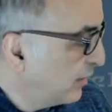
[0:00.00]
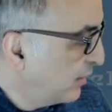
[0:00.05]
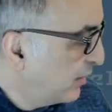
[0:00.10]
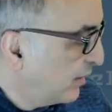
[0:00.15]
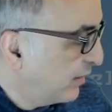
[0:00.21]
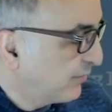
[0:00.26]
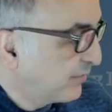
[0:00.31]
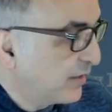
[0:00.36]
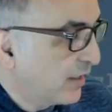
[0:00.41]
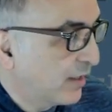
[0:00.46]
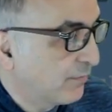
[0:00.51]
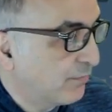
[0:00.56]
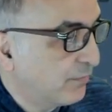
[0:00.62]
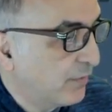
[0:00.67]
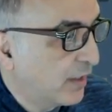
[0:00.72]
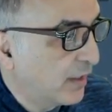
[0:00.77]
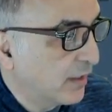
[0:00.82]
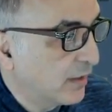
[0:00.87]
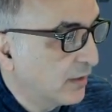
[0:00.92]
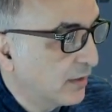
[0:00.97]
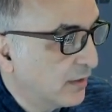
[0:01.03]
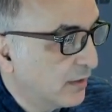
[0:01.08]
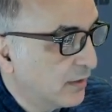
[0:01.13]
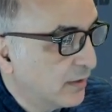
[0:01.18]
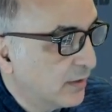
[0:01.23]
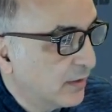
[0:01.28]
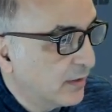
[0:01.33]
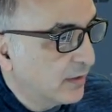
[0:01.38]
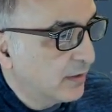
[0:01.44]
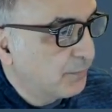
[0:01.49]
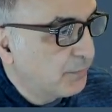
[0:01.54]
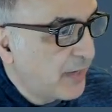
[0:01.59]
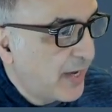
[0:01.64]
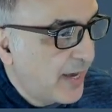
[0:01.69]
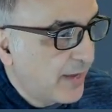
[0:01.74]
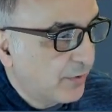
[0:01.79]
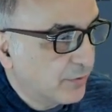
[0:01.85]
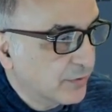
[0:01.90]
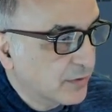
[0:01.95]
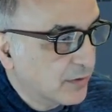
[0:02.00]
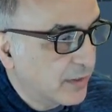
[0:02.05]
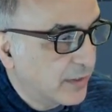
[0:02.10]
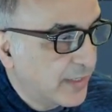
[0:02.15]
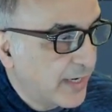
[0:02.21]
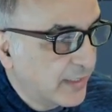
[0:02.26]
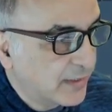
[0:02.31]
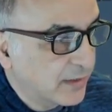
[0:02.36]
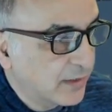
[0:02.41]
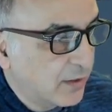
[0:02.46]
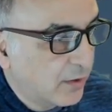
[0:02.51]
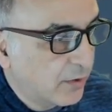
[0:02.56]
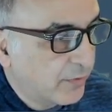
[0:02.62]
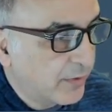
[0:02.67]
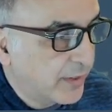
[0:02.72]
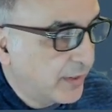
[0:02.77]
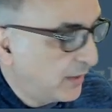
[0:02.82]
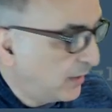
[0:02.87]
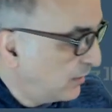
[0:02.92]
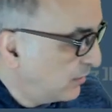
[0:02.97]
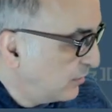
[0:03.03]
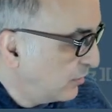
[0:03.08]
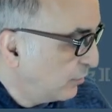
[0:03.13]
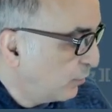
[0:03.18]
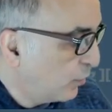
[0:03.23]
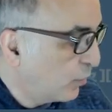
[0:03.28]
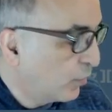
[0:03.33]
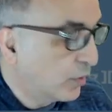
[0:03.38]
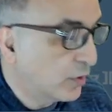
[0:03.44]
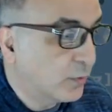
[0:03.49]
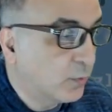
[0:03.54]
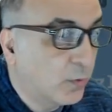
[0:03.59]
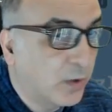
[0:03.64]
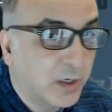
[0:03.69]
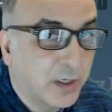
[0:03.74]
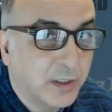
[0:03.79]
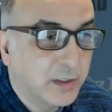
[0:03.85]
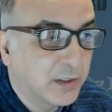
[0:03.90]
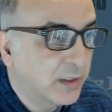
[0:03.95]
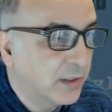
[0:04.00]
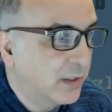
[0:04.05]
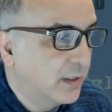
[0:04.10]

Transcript: I've got my paddles connected already to port 1.